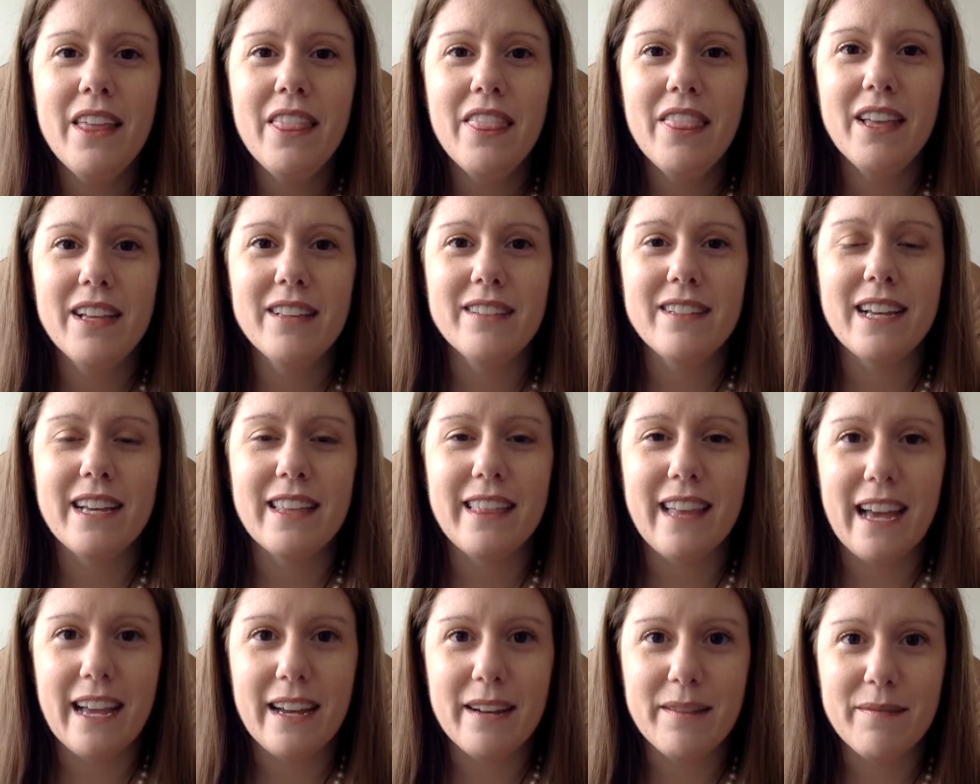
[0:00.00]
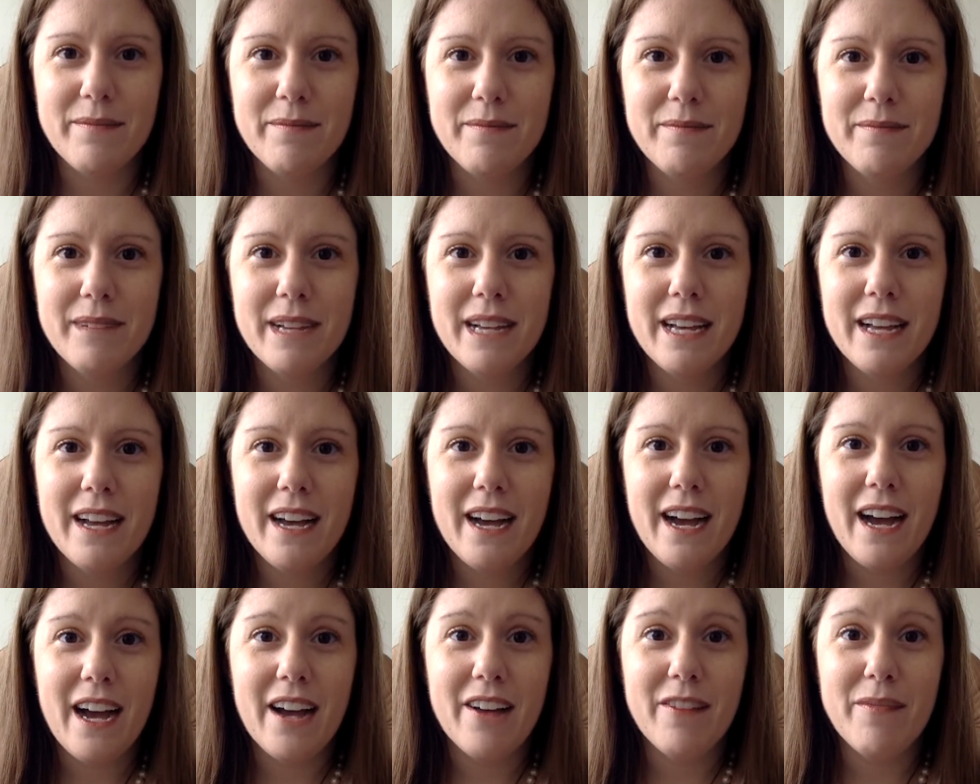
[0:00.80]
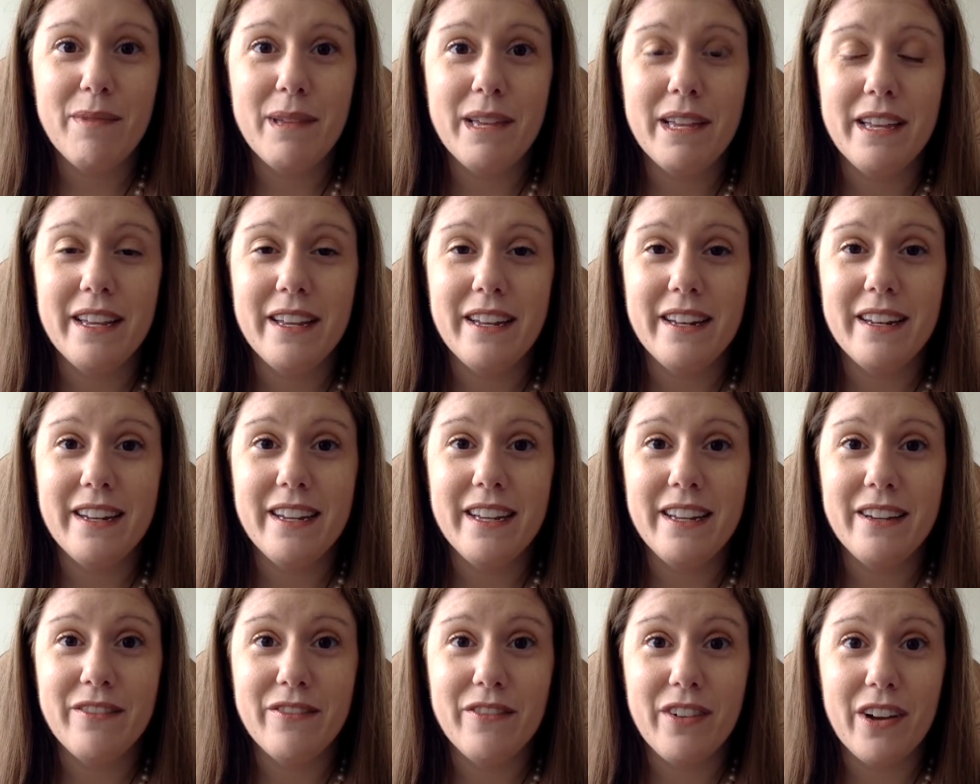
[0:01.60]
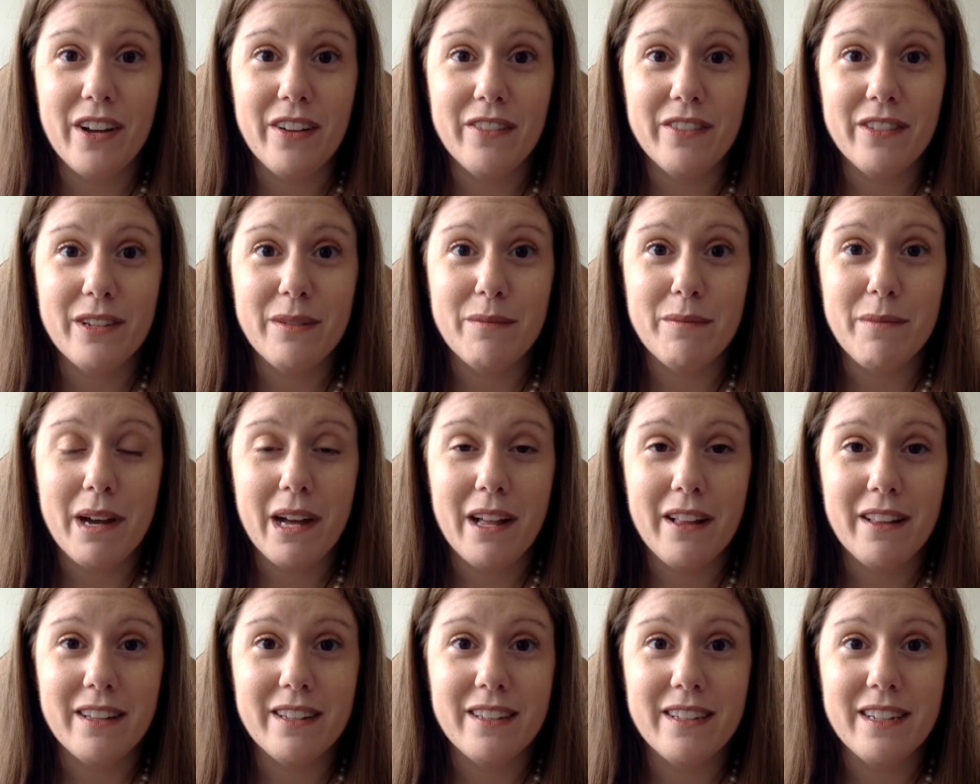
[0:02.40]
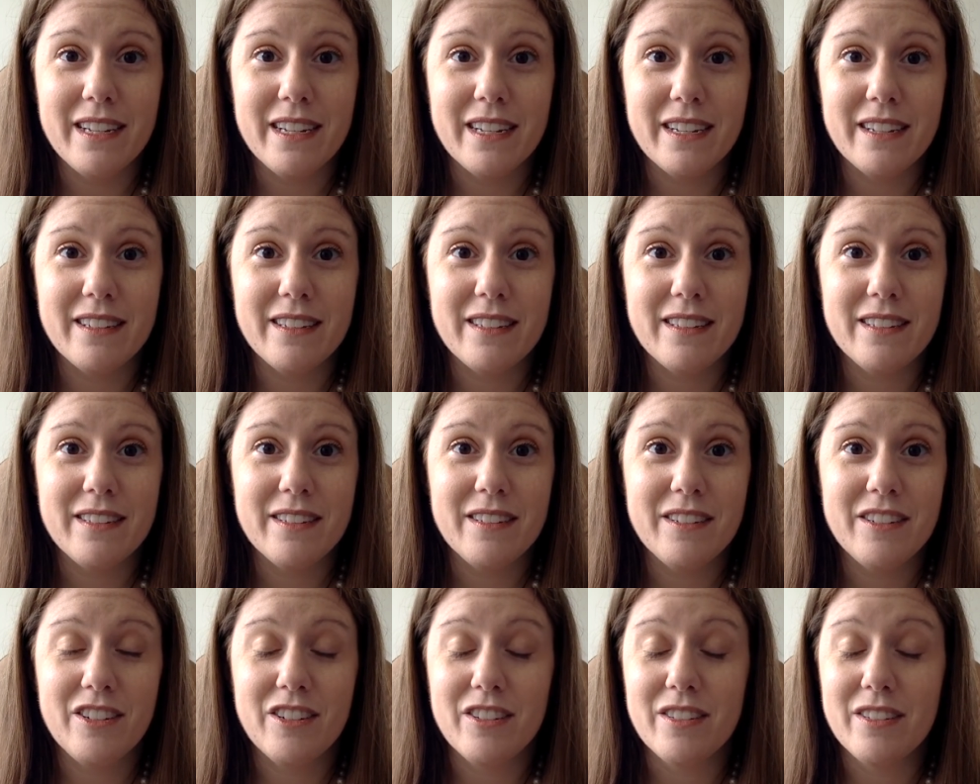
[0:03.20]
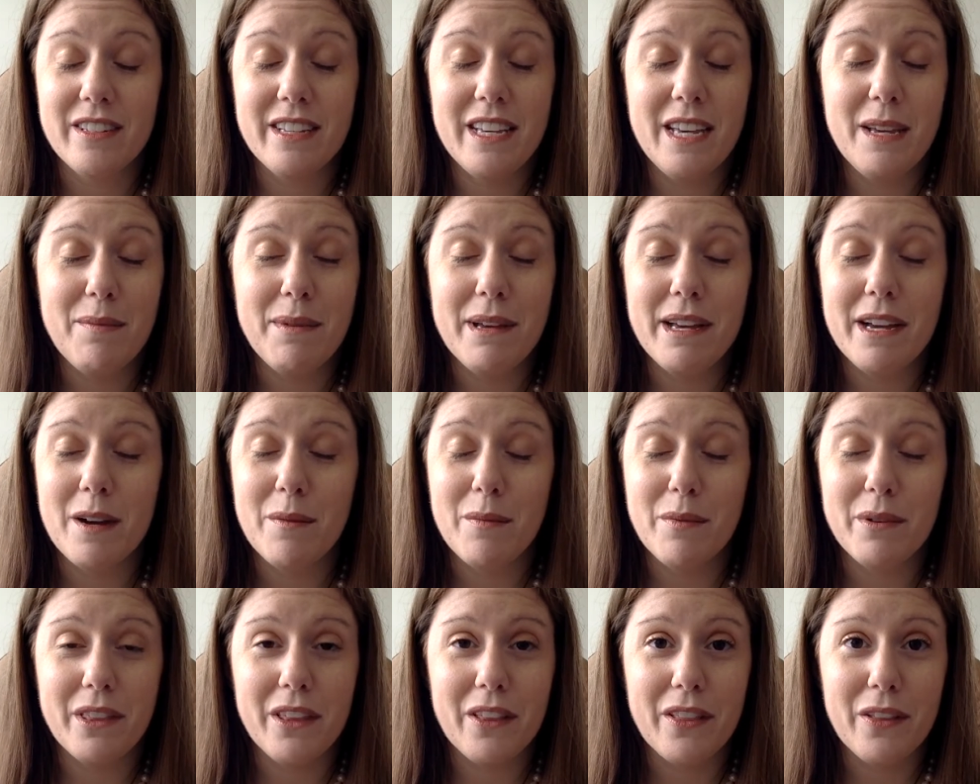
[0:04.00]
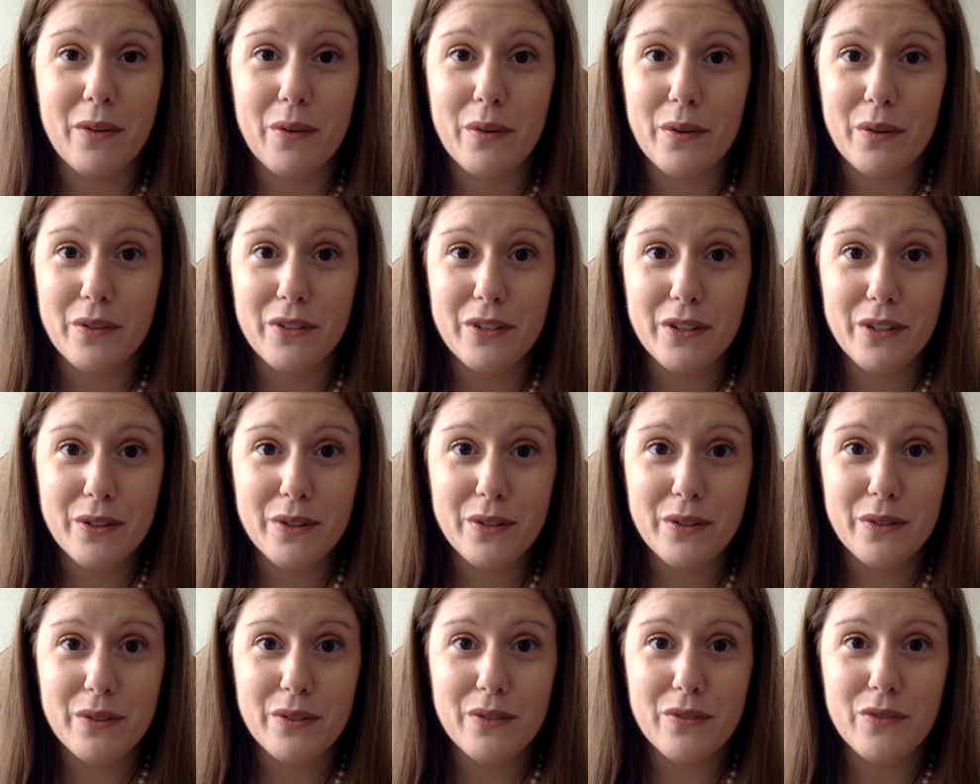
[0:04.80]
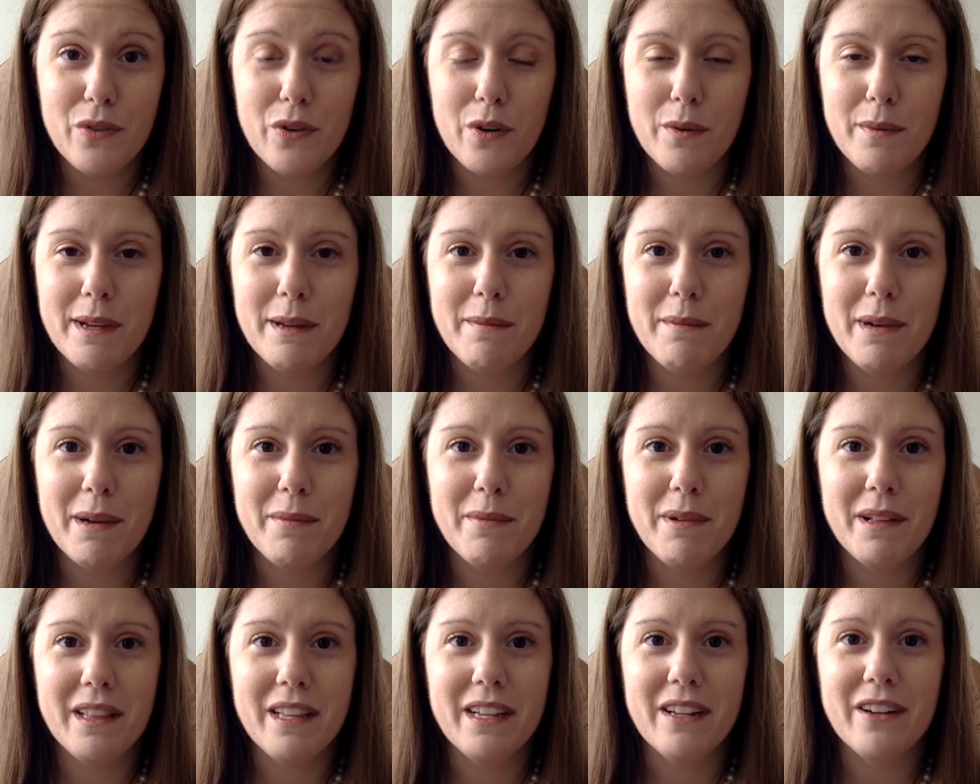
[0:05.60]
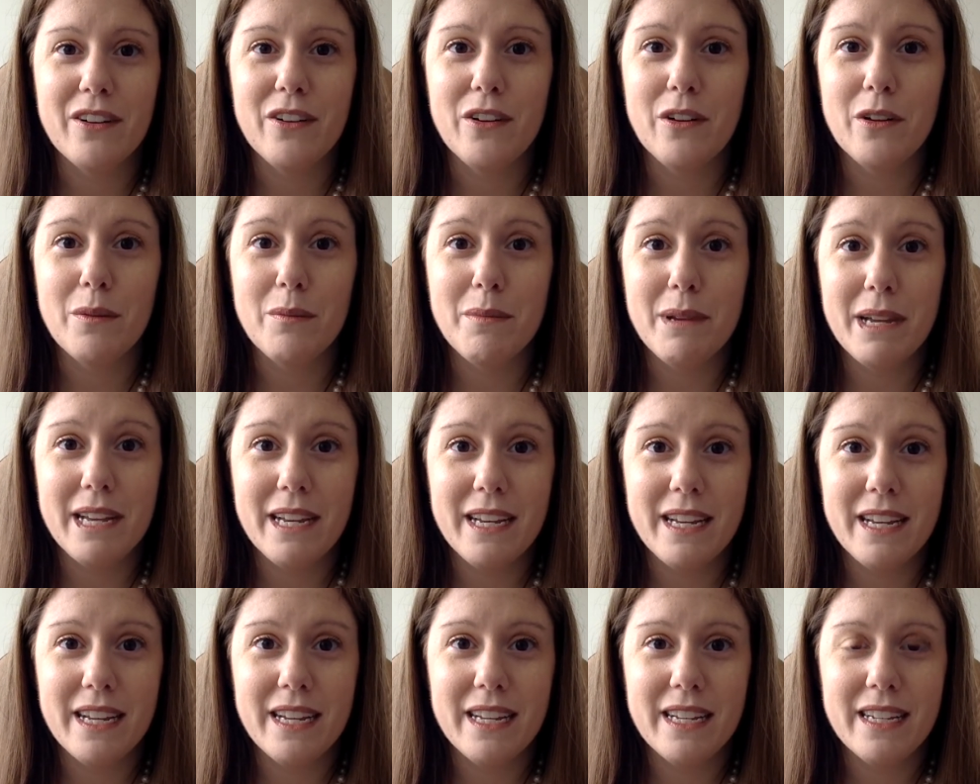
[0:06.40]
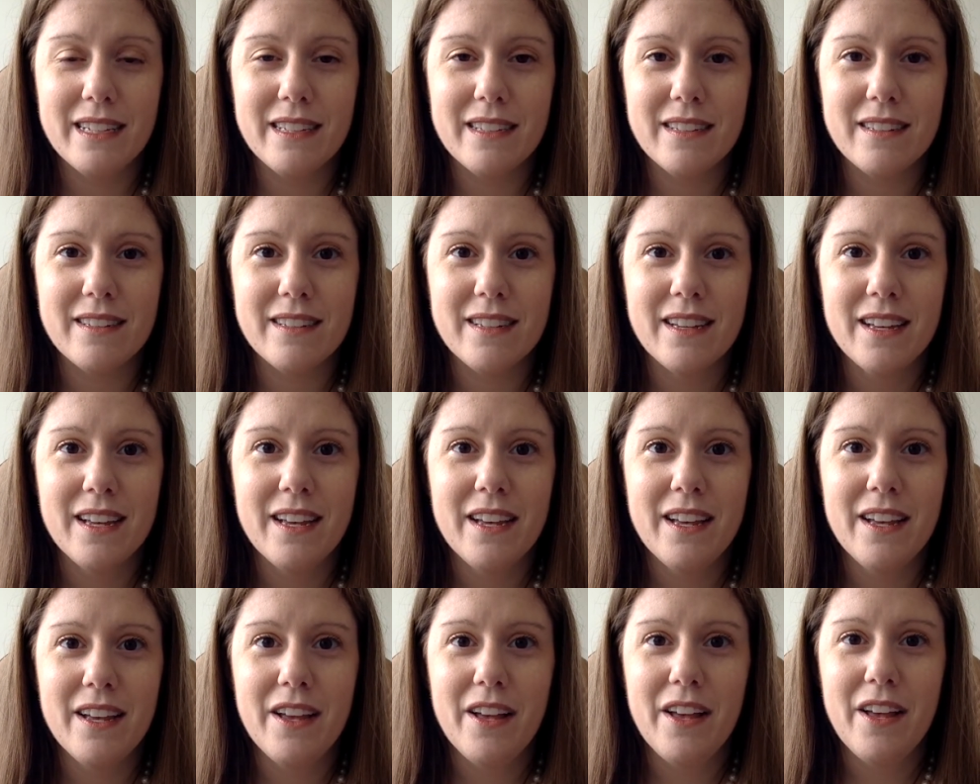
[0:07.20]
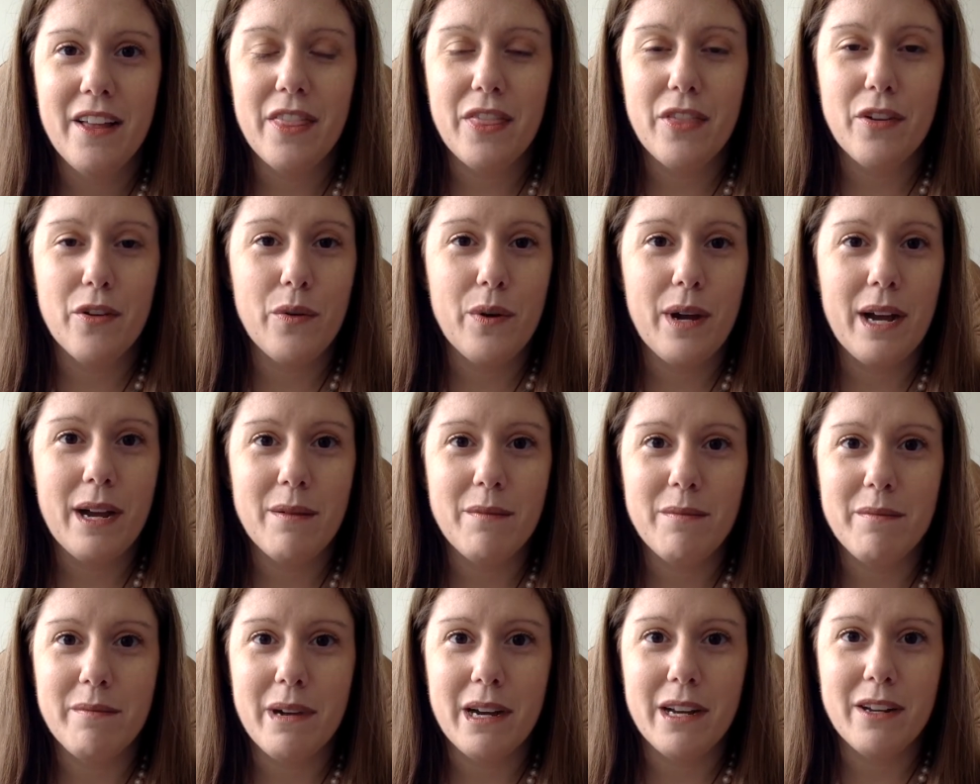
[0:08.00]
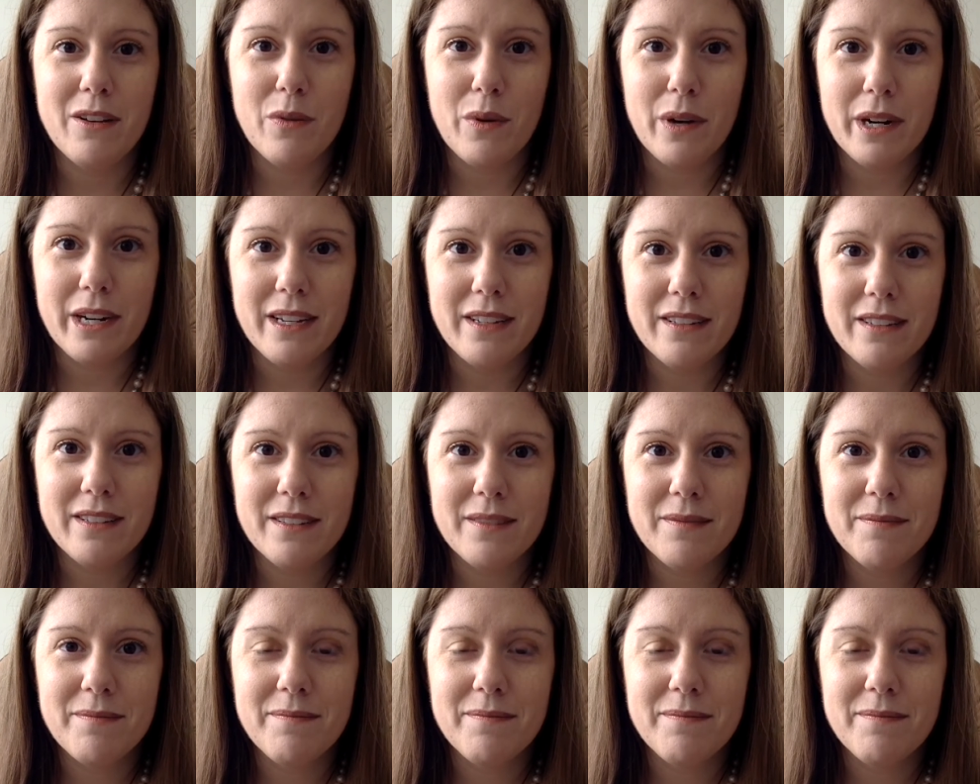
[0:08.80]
things like that. I've been involved in politics, just keeping up with the local news, forming my political opinions throughout my 20s.